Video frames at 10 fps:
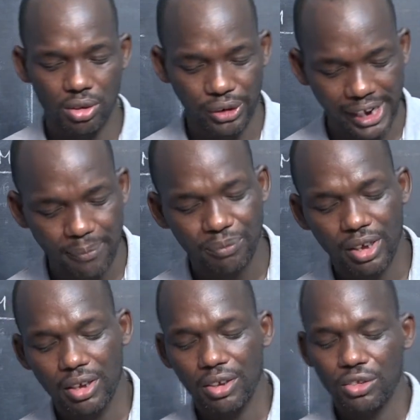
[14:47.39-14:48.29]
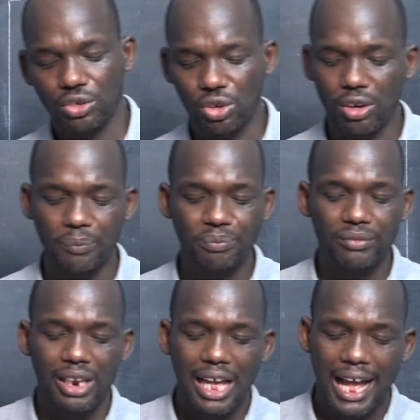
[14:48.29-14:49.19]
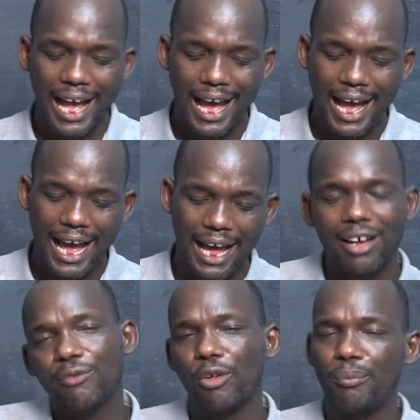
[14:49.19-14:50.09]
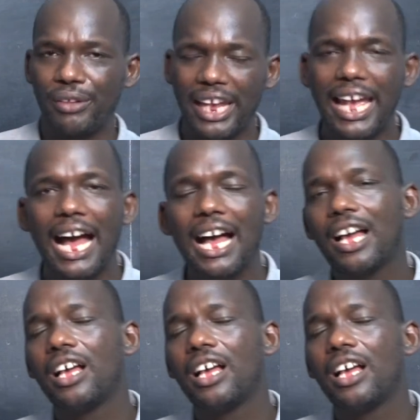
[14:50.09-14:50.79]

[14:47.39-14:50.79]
Okay, so from there,